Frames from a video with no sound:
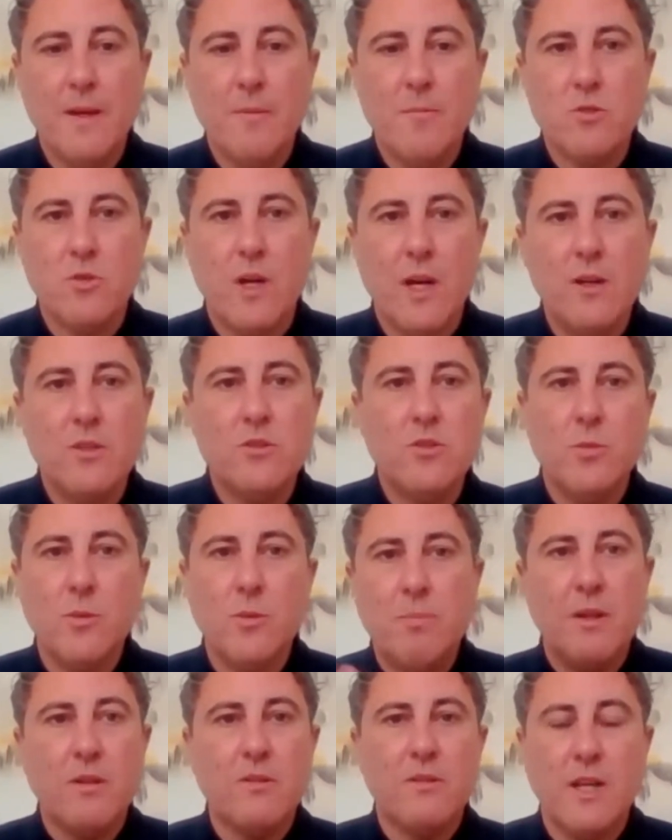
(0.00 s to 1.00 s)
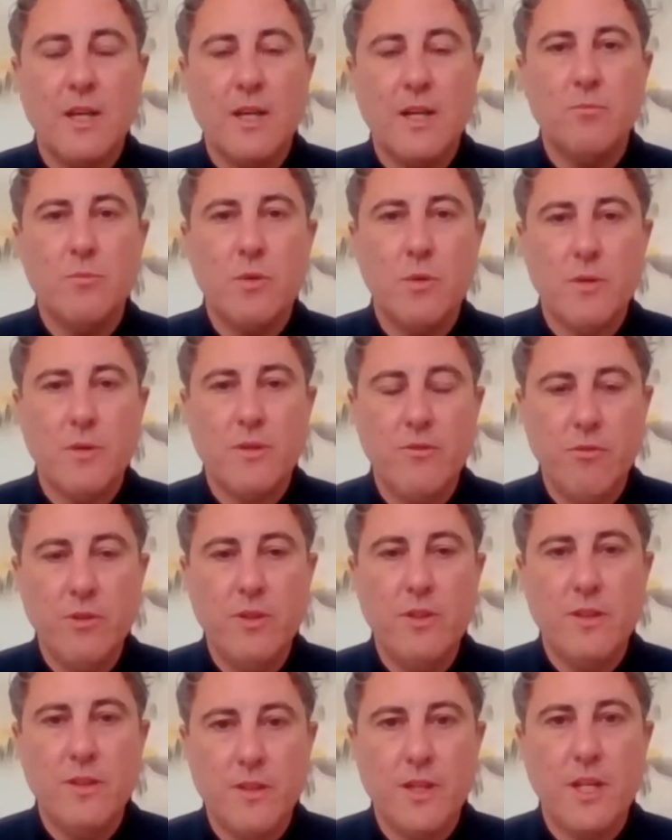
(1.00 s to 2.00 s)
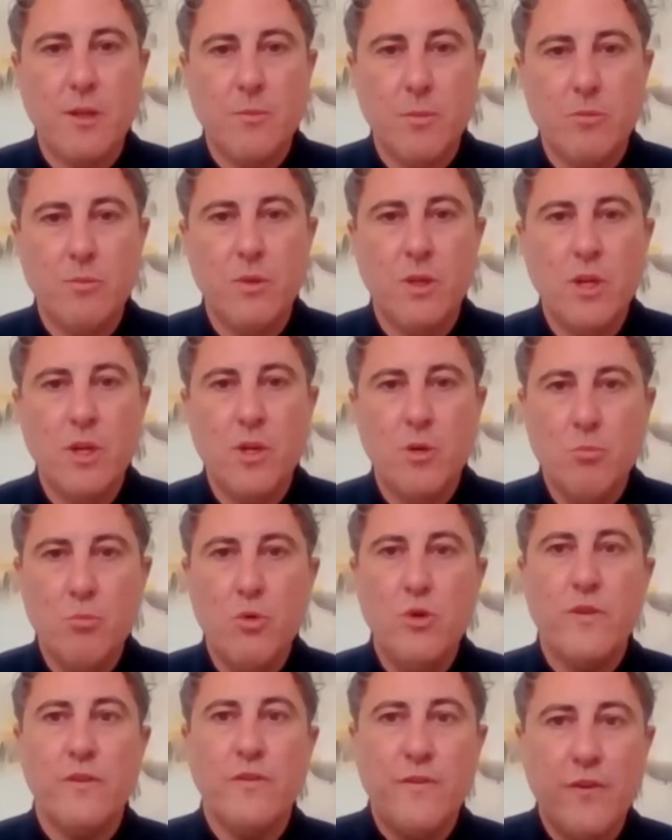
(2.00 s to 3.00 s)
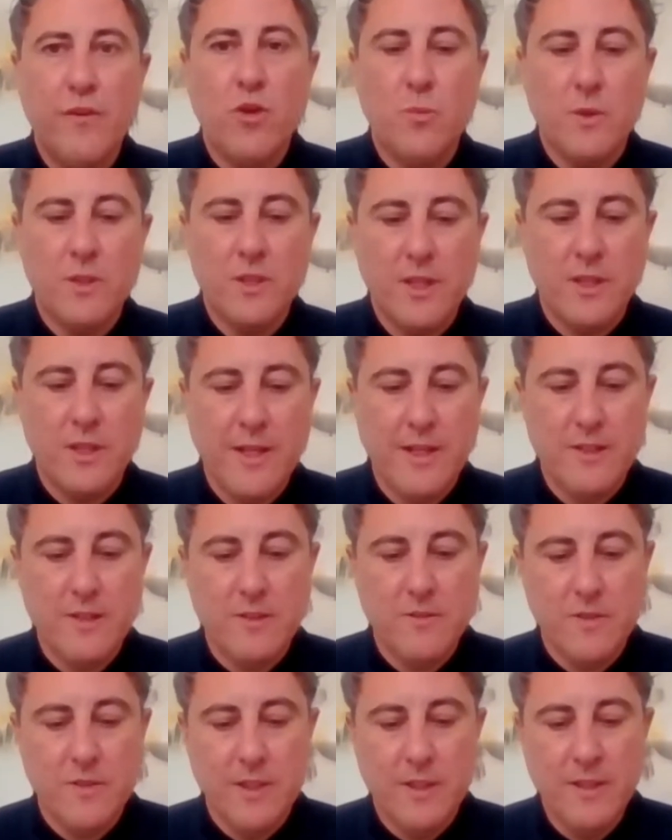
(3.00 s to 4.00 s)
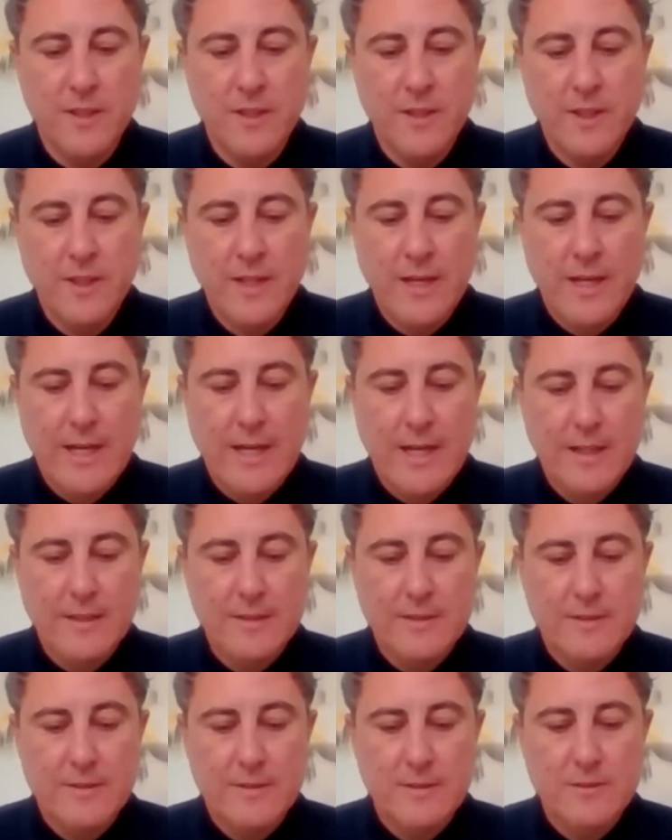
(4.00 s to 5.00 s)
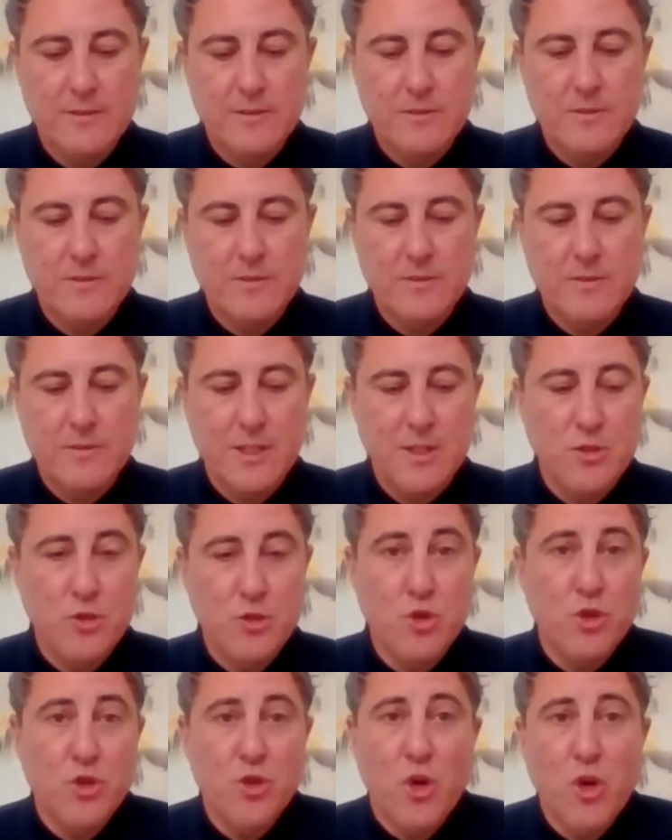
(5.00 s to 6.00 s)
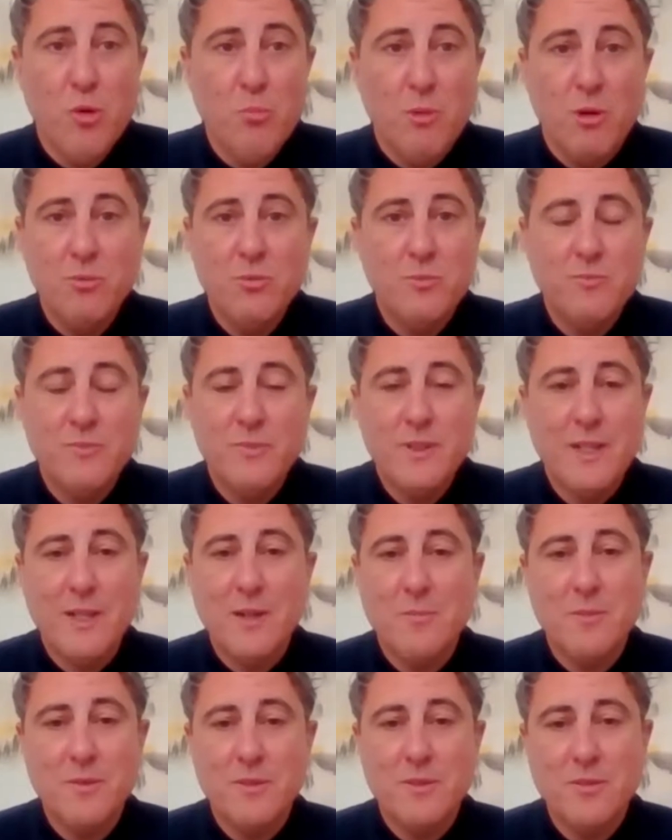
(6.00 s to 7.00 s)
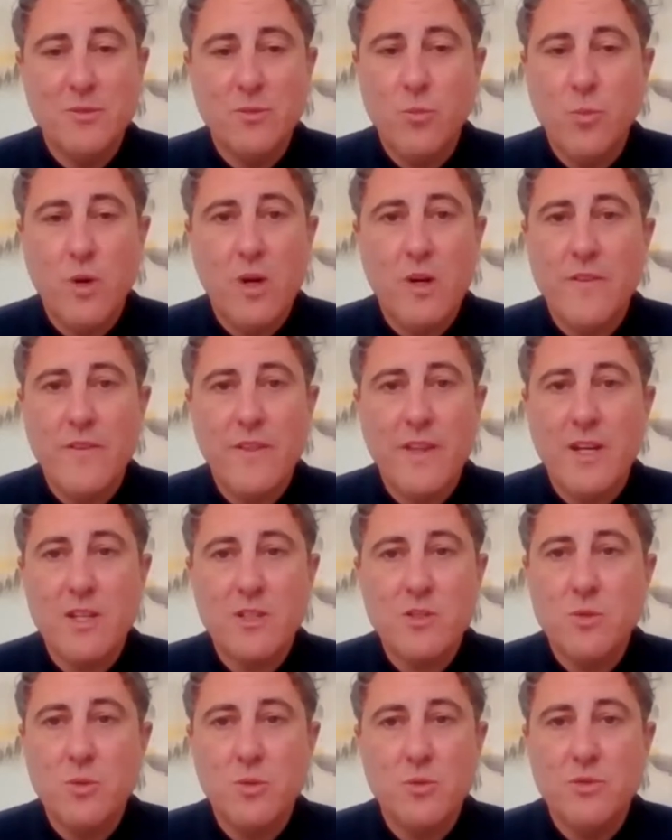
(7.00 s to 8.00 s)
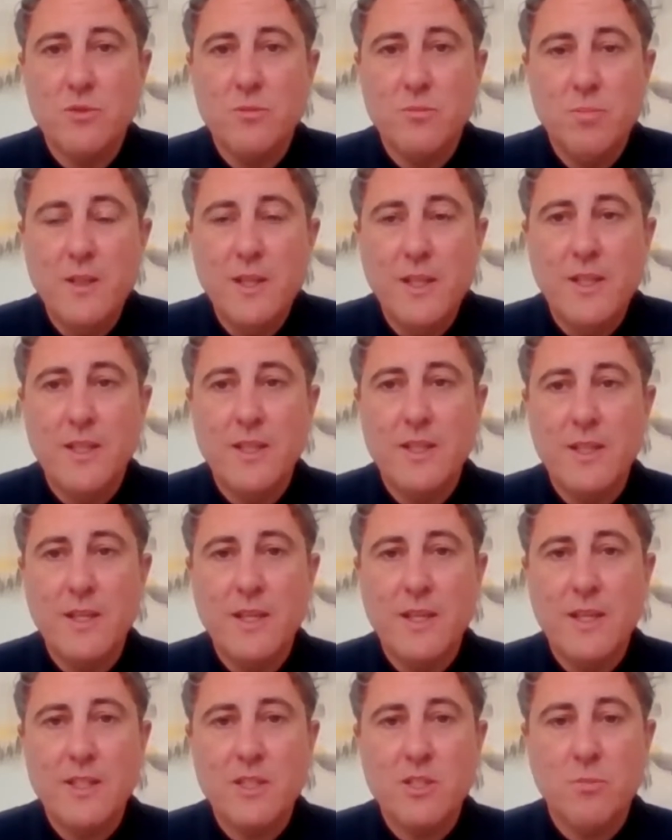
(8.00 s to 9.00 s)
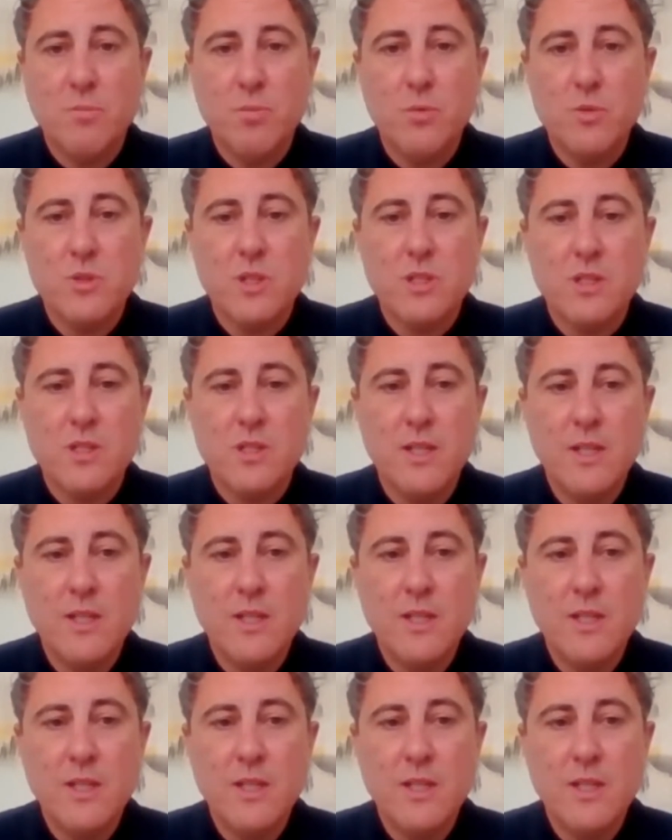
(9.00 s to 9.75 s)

So how do we build that in when we're really thinking about moving forward collectively? And this new normal, whatever that is going to be, I suppose it's